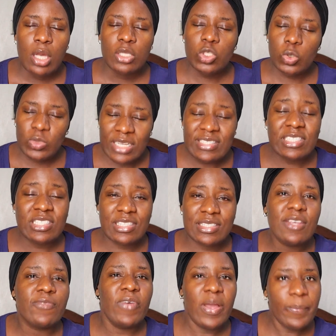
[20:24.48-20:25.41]
Someone that says
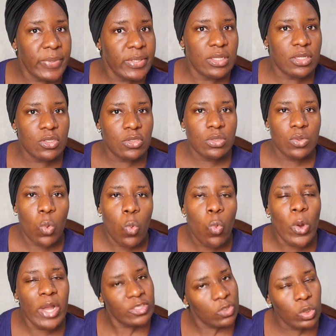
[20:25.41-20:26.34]
she's a feminist
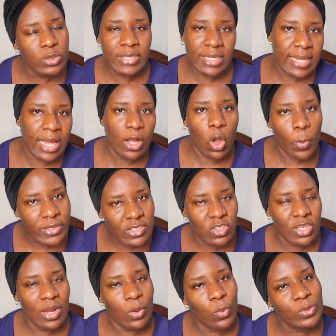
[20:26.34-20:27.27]
went under that comment
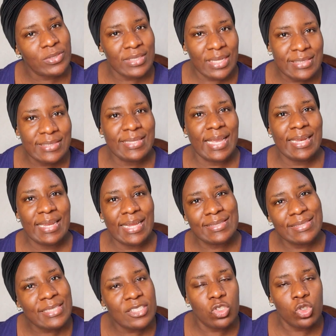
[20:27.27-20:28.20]
section and was telling the guy
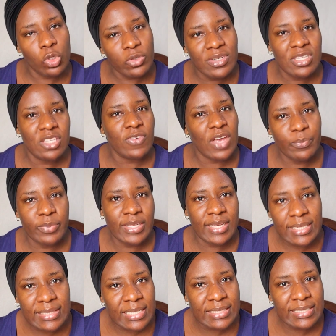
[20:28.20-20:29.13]
that his story is
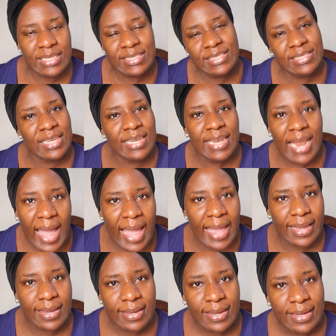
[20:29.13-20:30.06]
fabricated, that is a
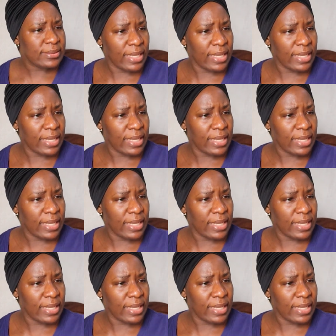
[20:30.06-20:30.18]
lie.